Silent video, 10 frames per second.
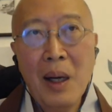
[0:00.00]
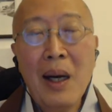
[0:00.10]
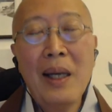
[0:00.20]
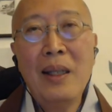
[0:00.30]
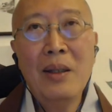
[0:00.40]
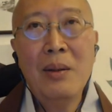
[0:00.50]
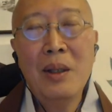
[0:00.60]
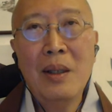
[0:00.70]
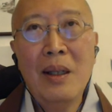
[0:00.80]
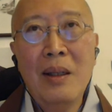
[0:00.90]
mind
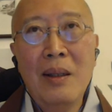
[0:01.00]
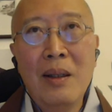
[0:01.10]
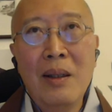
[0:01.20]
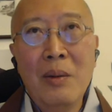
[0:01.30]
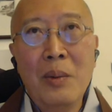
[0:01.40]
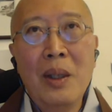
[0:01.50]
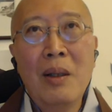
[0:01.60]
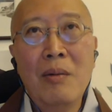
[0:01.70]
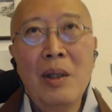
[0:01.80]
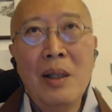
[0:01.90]
to it, then
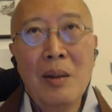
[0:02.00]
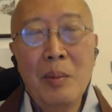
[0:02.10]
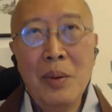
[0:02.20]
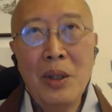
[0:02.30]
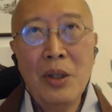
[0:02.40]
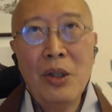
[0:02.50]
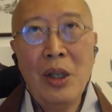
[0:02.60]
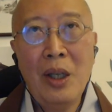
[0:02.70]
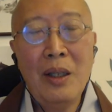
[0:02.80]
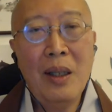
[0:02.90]
we can really
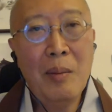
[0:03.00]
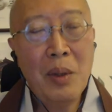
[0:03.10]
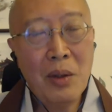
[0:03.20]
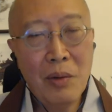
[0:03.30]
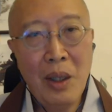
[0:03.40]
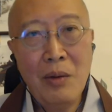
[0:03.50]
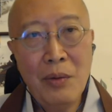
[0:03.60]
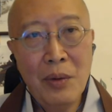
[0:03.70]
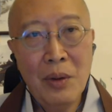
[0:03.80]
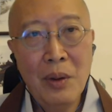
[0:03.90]
appreciate and be
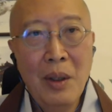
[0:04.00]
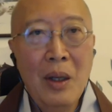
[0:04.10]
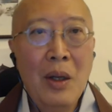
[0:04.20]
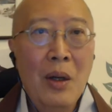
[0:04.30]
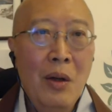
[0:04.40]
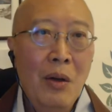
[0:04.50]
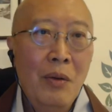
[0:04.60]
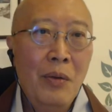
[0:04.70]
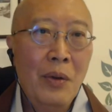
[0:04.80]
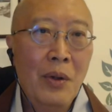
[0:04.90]
grateful
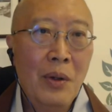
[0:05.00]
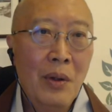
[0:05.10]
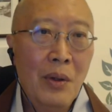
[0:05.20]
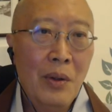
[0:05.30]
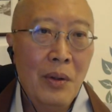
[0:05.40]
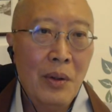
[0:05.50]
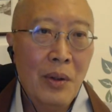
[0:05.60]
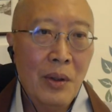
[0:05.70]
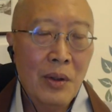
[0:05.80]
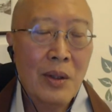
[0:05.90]
for
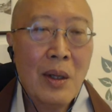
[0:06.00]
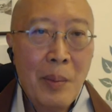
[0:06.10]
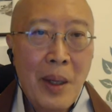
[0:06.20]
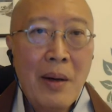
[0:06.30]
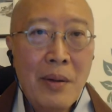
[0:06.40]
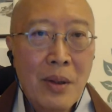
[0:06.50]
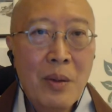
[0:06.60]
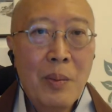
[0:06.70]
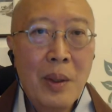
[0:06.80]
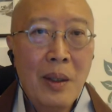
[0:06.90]
not just our
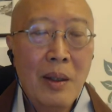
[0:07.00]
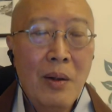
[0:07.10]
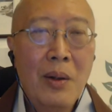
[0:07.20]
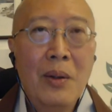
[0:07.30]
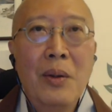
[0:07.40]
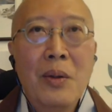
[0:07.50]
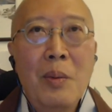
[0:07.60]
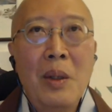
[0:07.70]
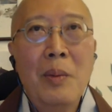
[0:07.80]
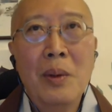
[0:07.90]
parents, but all
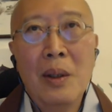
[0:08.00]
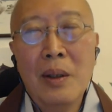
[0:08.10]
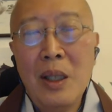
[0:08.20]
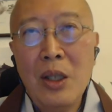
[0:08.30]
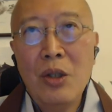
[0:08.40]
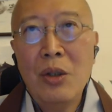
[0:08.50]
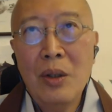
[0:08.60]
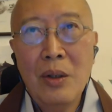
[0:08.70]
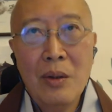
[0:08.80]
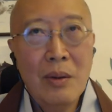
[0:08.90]
those people, our
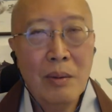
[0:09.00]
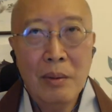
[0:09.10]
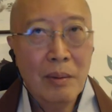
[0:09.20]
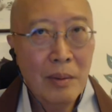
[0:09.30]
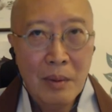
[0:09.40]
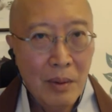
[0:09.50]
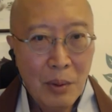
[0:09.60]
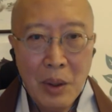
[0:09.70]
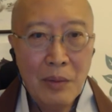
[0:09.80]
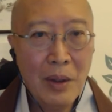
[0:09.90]
teachers,
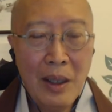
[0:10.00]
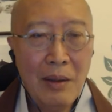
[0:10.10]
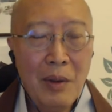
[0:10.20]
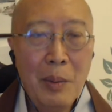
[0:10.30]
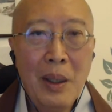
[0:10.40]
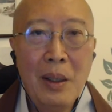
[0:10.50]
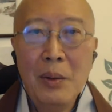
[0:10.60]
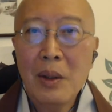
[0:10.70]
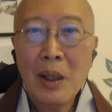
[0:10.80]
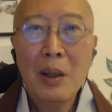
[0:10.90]
whoever,
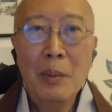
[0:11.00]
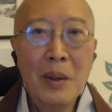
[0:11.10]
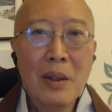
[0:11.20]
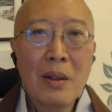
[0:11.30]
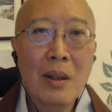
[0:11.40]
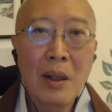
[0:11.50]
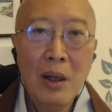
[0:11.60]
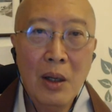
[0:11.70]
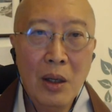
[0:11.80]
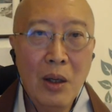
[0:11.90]
everybody who's helped us
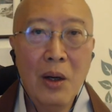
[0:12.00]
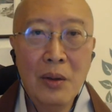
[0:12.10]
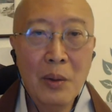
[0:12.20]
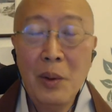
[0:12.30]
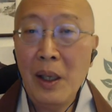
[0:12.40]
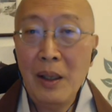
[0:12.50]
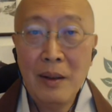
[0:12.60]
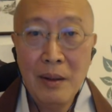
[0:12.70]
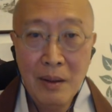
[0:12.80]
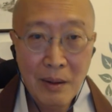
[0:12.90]
along the
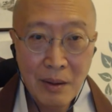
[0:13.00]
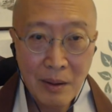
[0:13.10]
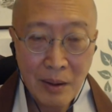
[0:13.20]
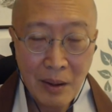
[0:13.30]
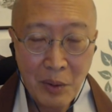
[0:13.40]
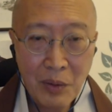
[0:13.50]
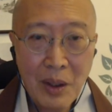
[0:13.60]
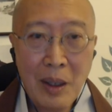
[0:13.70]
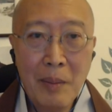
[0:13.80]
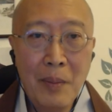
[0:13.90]
way, so that
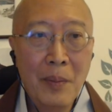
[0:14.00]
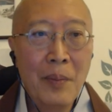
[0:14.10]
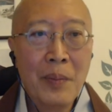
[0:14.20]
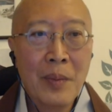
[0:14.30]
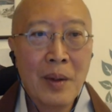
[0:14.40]
we've come